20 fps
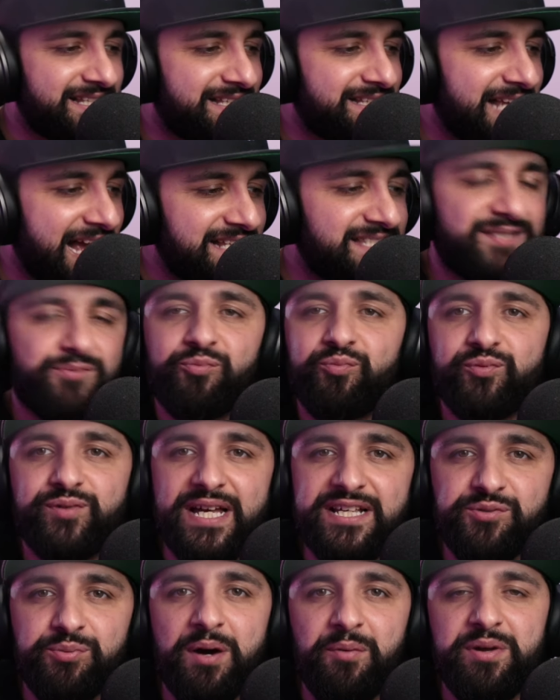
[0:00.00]
that's
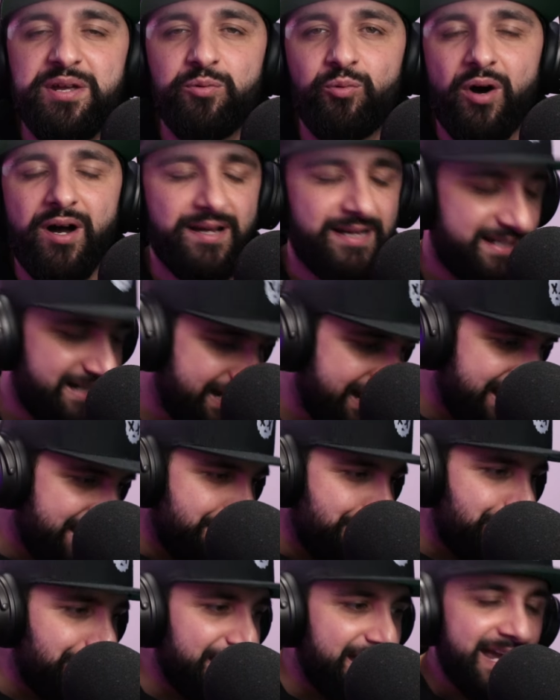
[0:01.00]
that's what we want.
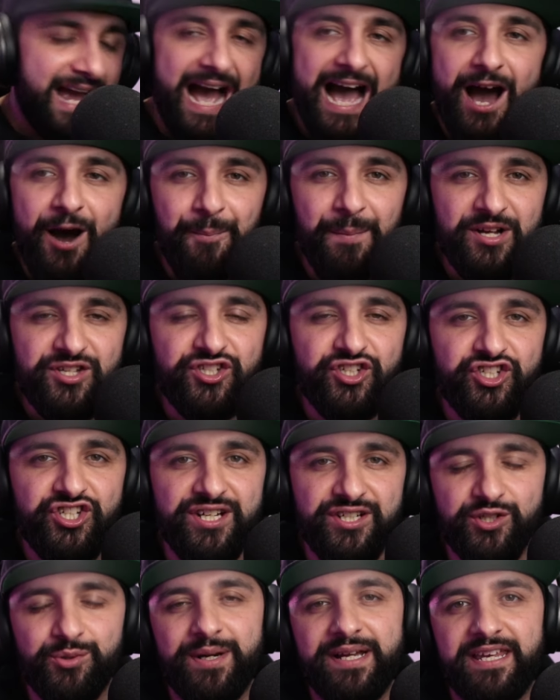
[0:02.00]
How much shit
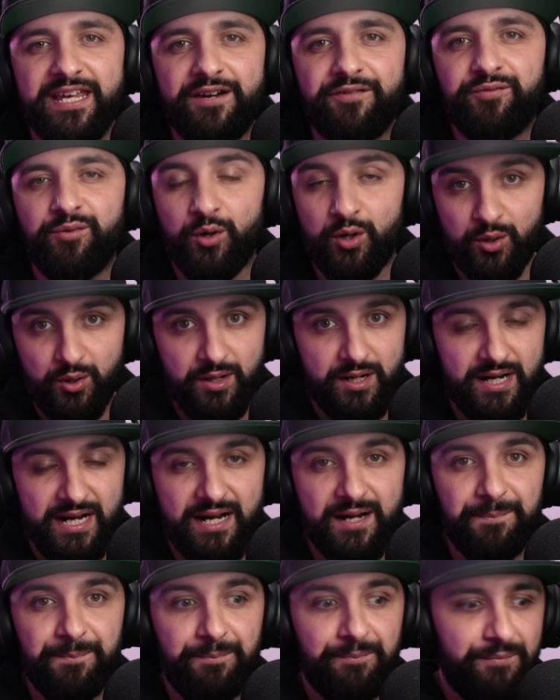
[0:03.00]
do I get for
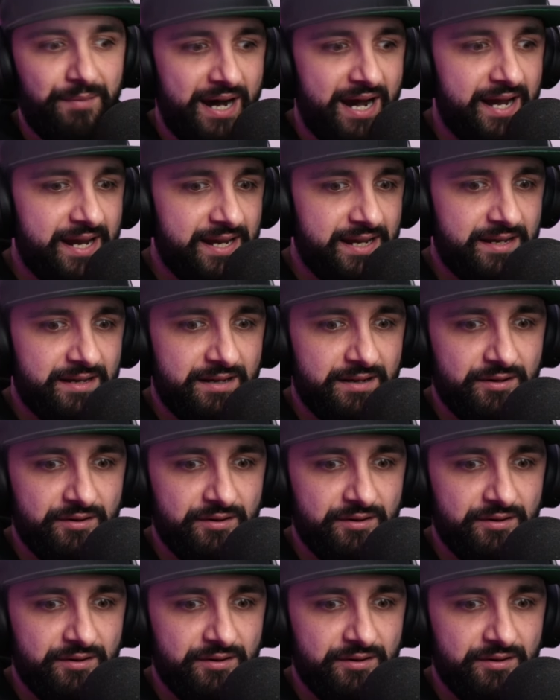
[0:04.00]
uh, my